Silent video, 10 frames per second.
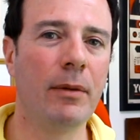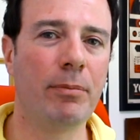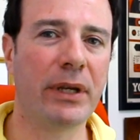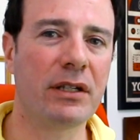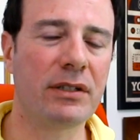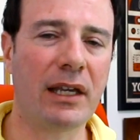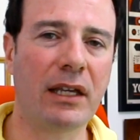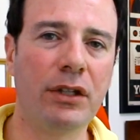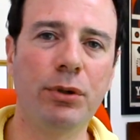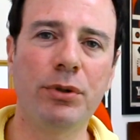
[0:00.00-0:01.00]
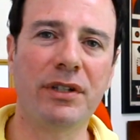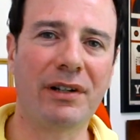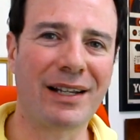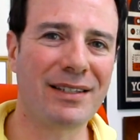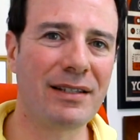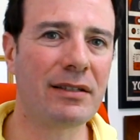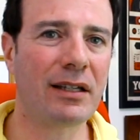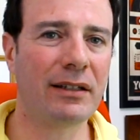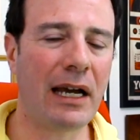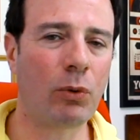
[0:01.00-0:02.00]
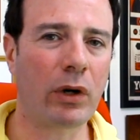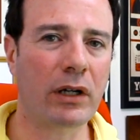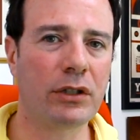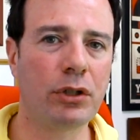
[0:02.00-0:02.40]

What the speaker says: because they can use their existing network